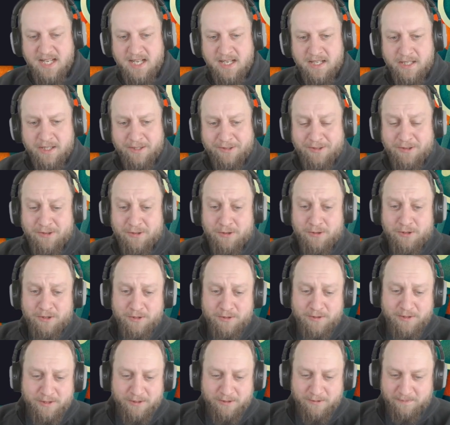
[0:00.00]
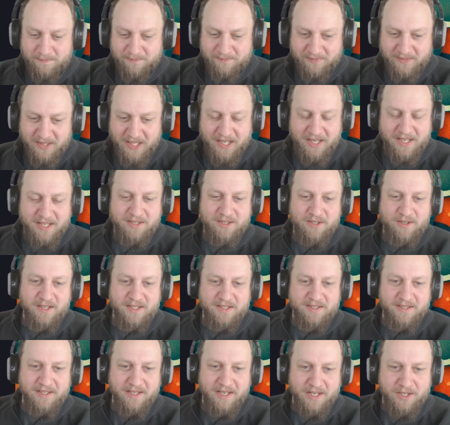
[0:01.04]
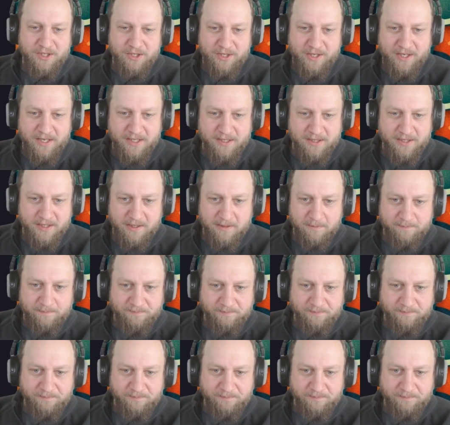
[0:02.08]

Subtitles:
Good to know. Interesting edge case.